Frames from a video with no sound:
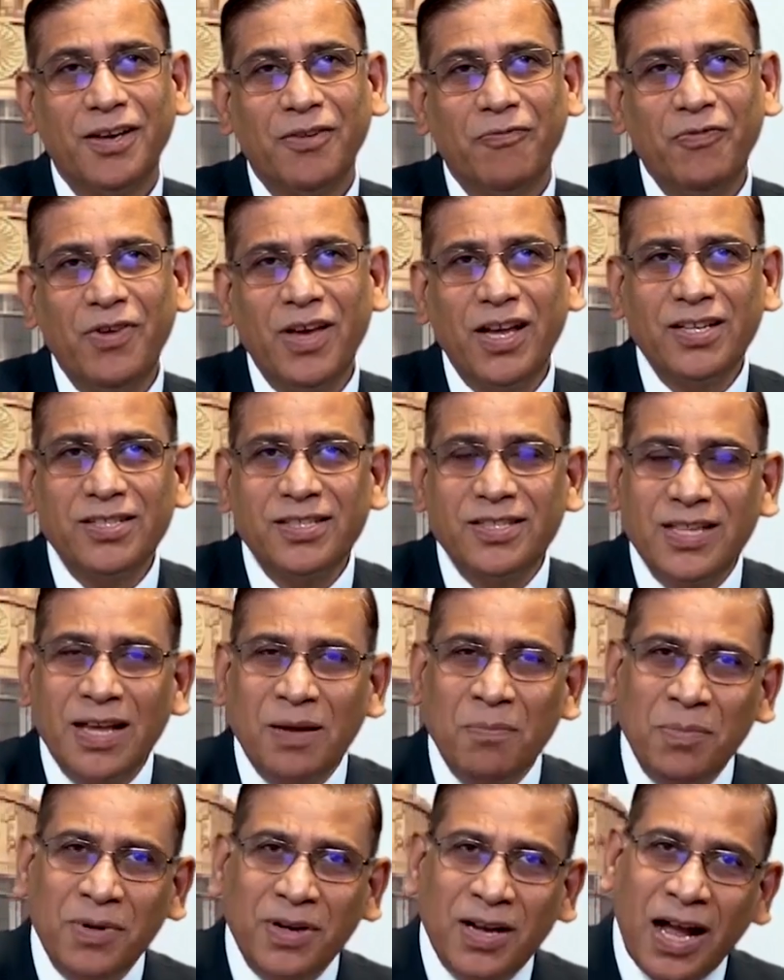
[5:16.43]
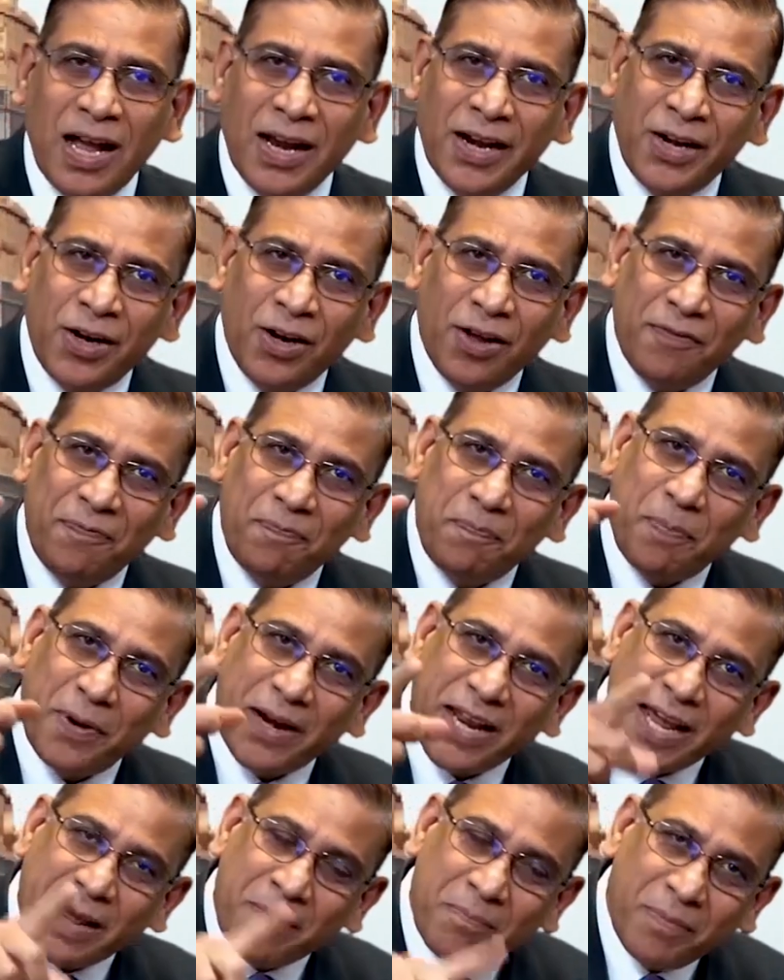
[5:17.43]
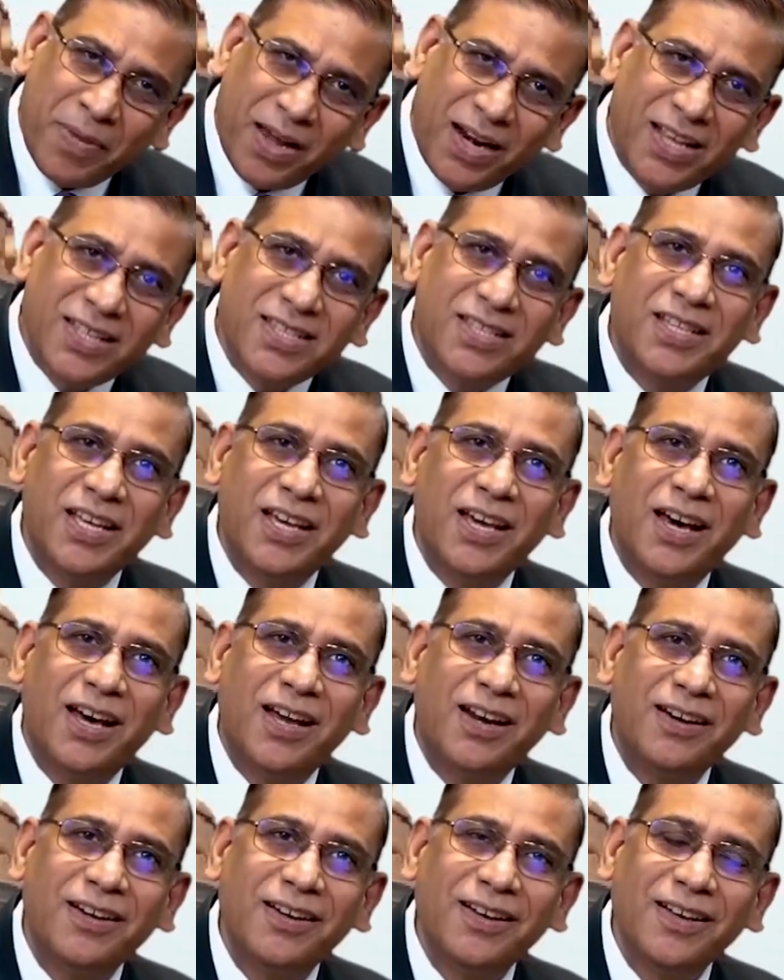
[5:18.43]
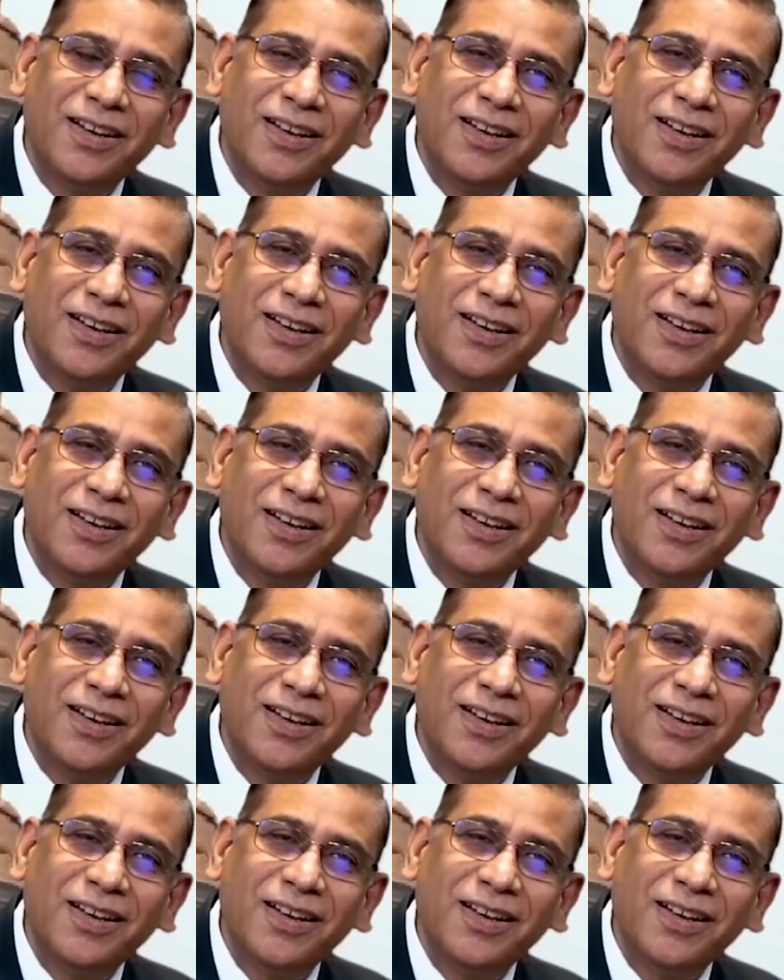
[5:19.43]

where some kind of preamble is there,